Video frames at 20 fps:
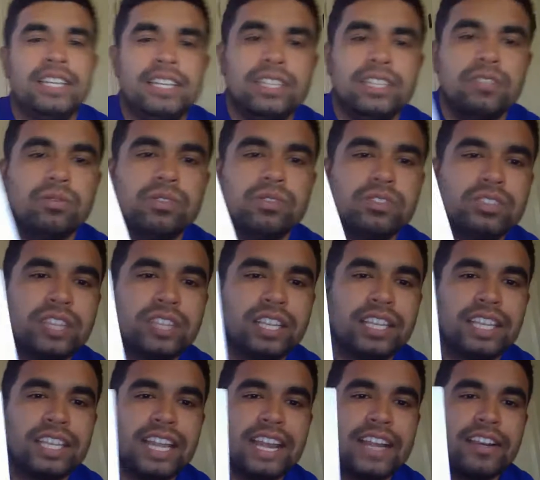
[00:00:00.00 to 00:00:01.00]
Is we use a
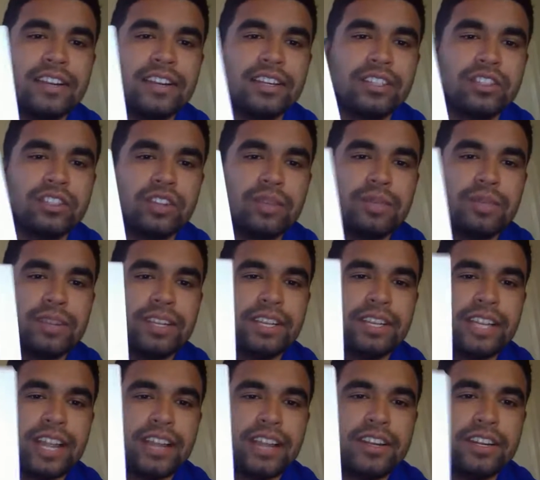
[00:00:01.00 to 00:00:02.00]
ladder. So I made a
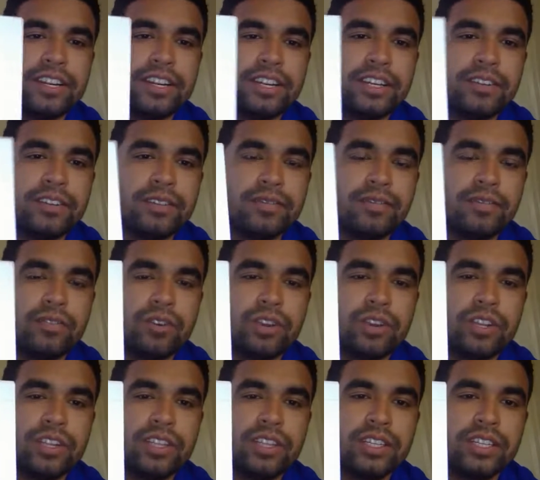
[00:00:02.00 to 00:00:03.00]
ladder here for
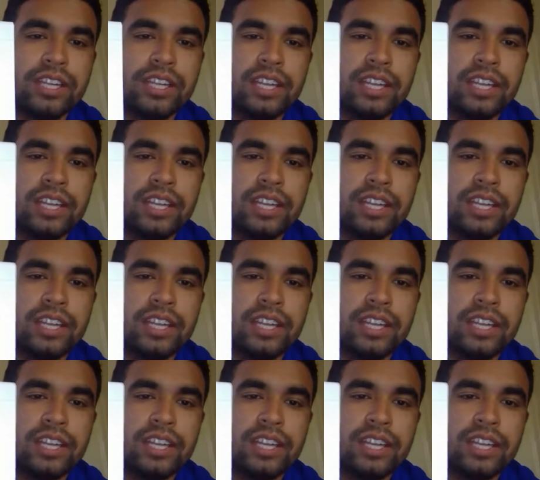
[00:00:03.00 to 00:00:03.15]
you,